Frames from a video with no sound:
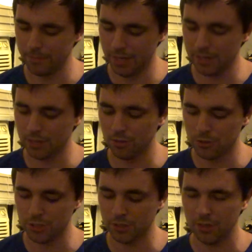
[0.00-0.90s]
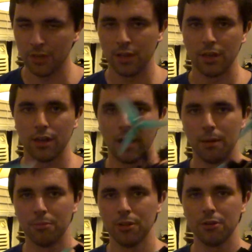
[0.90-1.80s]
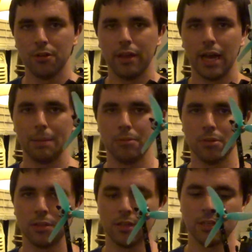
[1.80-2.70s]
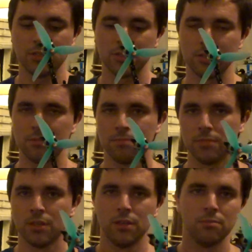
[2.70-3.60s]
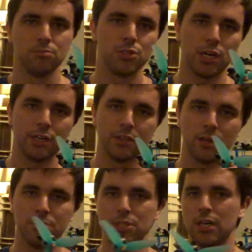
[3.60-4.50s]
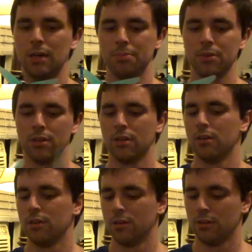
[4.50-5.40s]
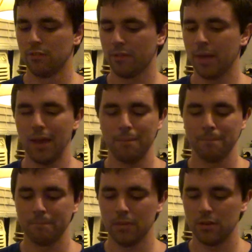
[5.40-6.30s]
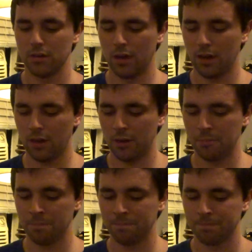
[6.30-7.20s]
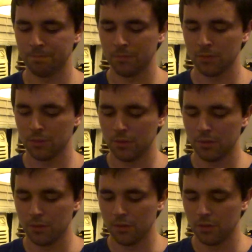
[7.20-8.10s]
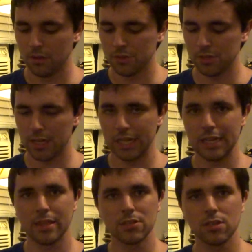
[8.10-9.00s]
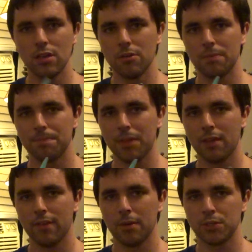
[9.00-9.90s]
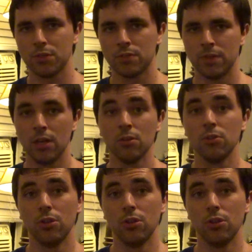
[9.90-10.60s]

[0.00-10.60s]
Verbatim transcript: In conclusion, I'm really really happy with this. Solid thumbs up for me. Um, so yeah, that, that's going to do it. Thank you very much for this video.